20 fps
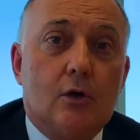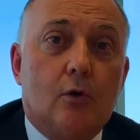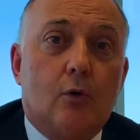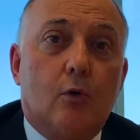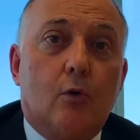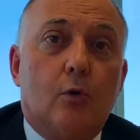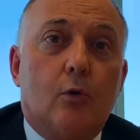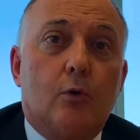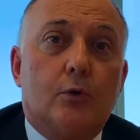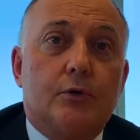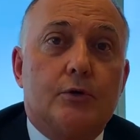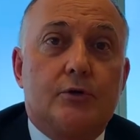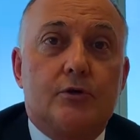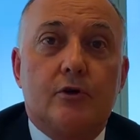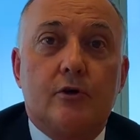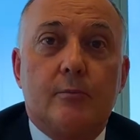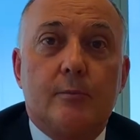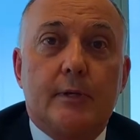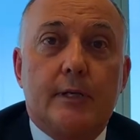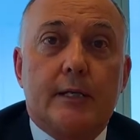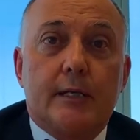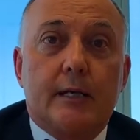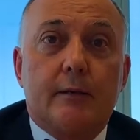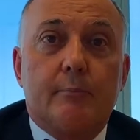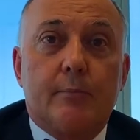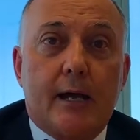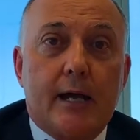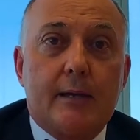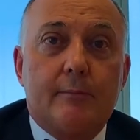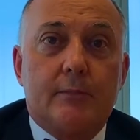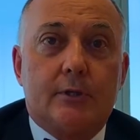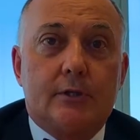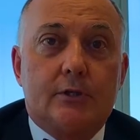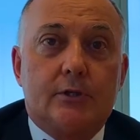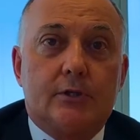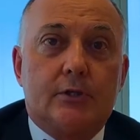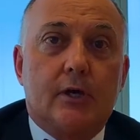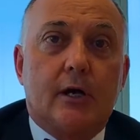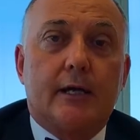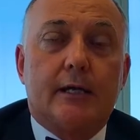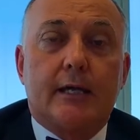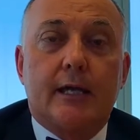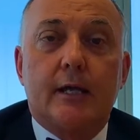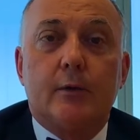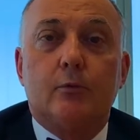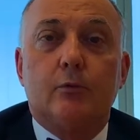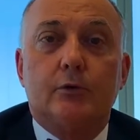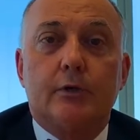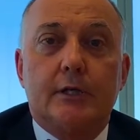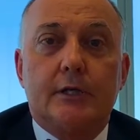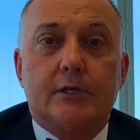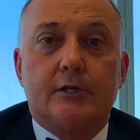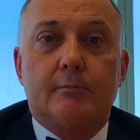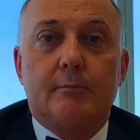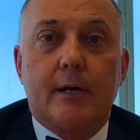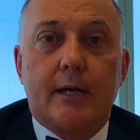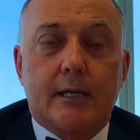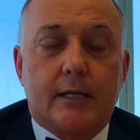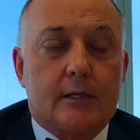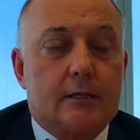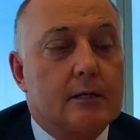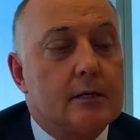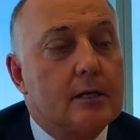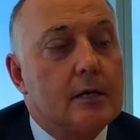or determining a payment that iCare will need to make.